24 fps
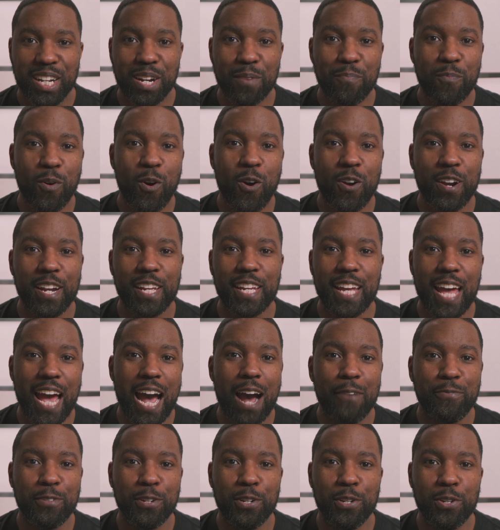Good morning,
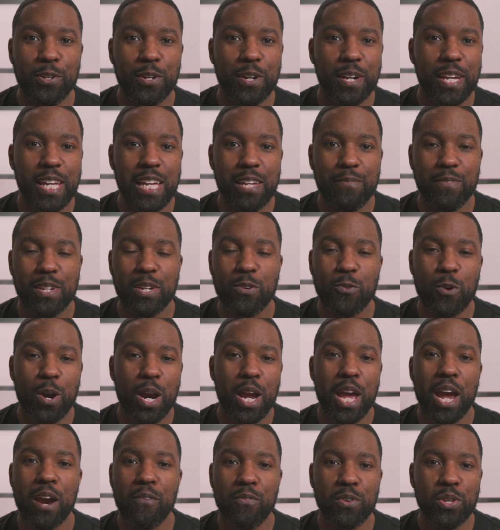afternoon, or evening,
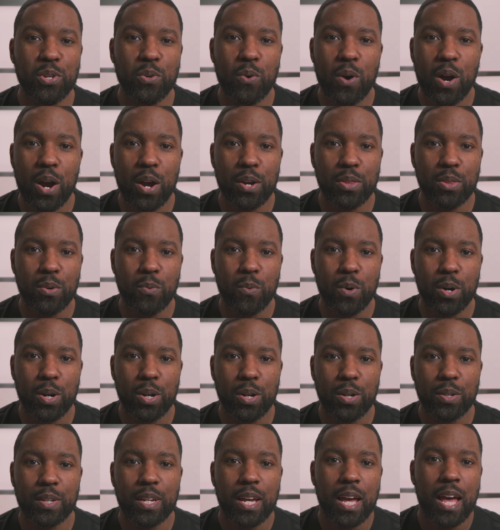wherever you are in the
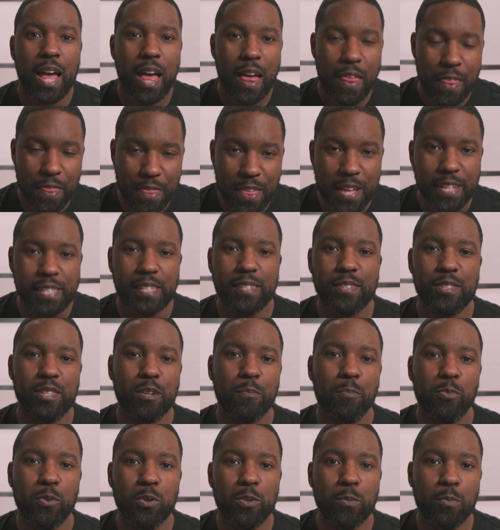world. This is
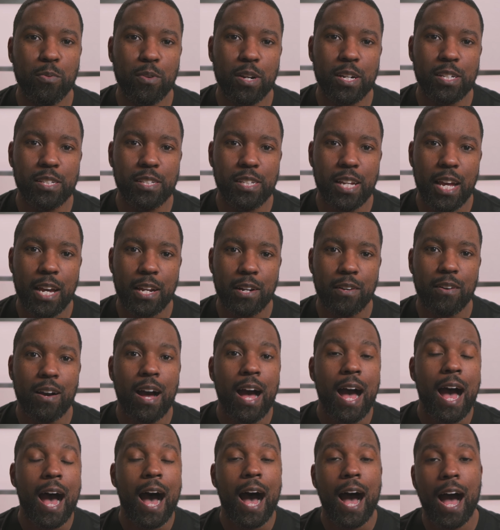the Brew channel.
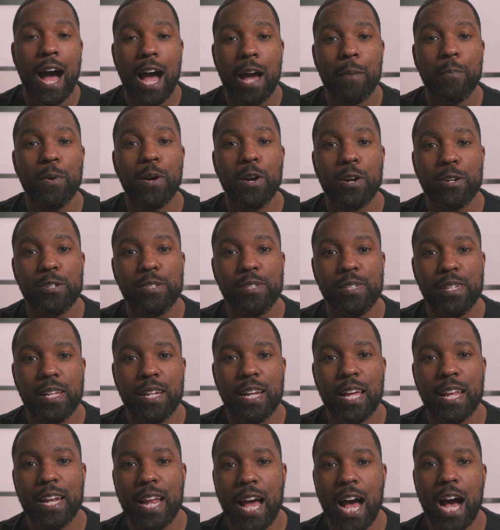I'm
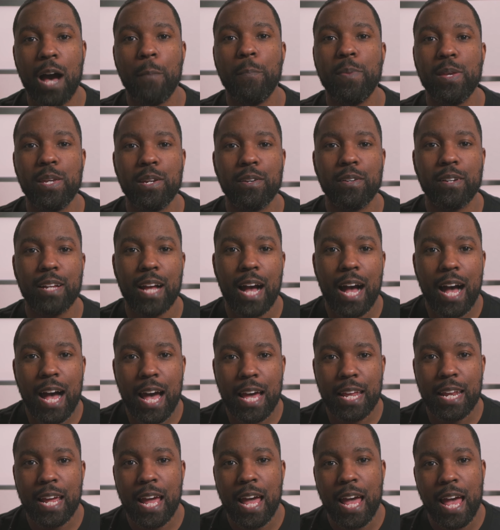Hurston, and I'll be your
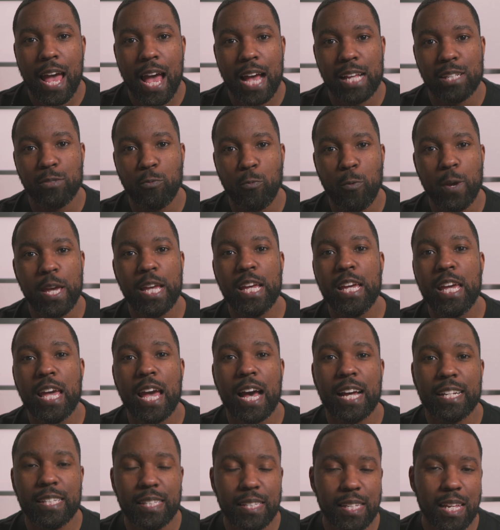guide as we
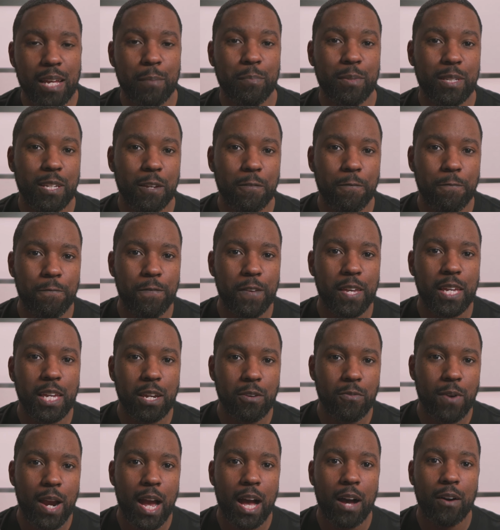attempt to
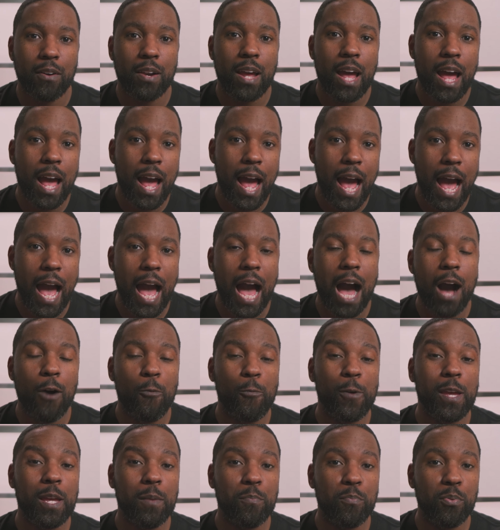figure out how
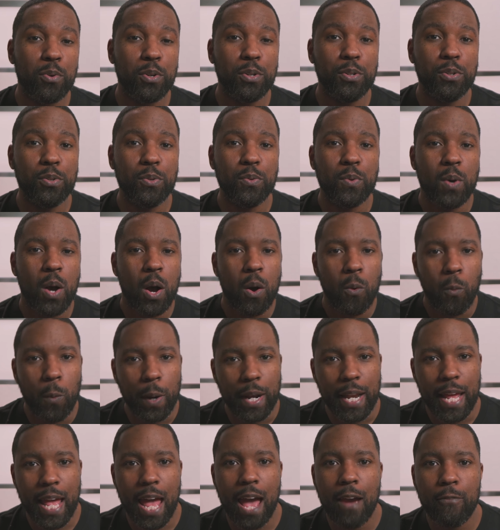we brew
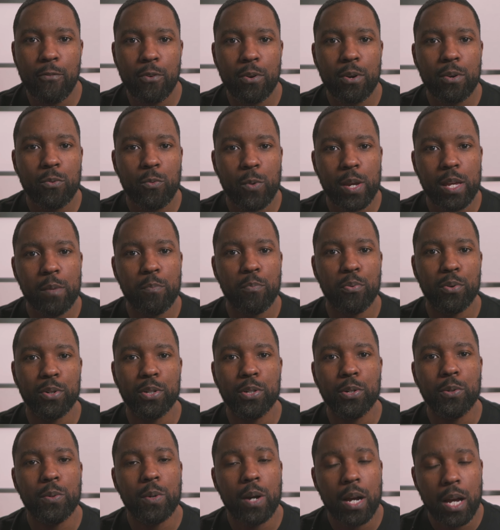whatever we
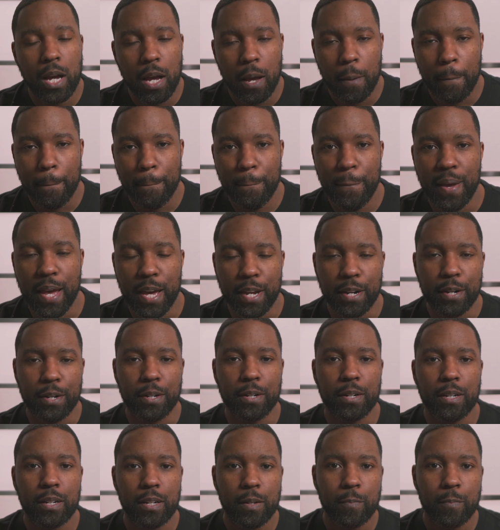brew better.